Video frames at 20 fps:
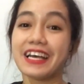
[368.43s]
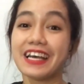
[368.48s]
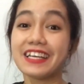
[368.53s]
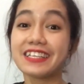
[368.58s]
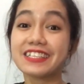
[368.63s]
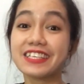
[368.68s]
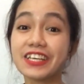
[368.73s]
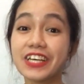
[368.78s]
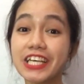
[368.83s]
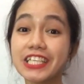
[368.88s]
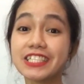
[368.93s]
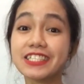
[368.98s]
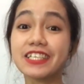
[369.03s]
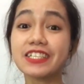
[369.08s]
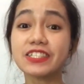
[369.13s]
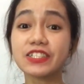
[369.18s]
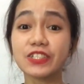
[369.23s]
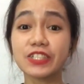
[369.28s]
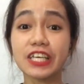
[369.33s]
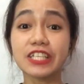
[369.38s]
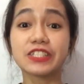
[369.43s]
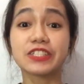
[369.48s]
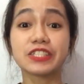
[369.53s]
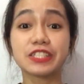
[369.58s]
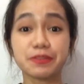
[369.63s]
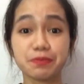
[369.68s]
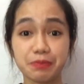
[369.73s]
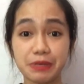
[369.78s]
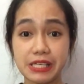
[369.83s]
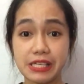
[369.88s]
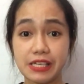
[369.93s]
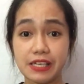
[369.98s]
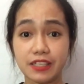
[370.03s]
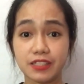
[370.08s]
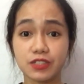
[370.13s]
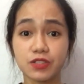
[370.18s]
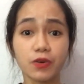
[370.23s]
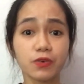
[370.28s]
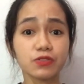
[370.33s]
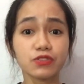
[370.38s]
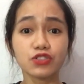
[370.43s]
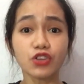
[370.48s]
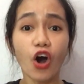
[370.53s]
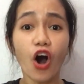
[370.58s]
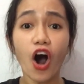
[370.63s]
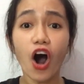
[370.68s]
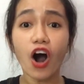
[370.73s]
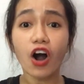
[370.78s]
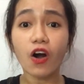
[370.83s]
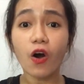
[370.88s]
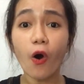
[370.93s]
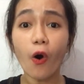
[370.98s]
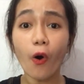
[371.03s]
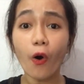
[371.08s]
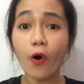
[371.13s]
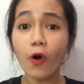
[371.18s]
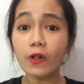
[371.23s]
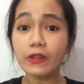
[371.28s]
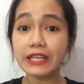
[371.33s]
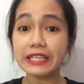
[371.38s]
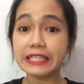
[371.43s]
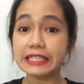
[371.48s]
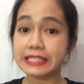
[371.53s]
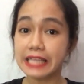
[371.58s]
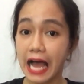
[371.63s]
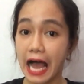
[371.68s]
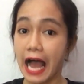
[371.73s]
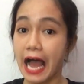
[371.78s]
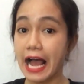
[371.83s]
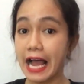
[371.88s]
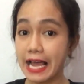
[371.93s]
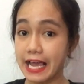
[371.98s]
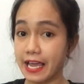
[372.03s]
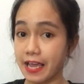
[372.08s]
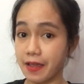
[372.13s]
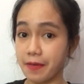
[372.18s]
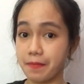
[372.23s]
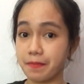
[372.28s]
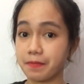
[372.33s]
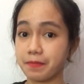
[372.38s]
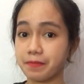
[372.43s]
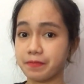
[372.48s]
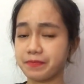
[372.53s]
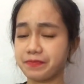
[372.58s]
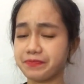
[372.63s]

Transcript: encourage the student to speak. Don't talk all the time.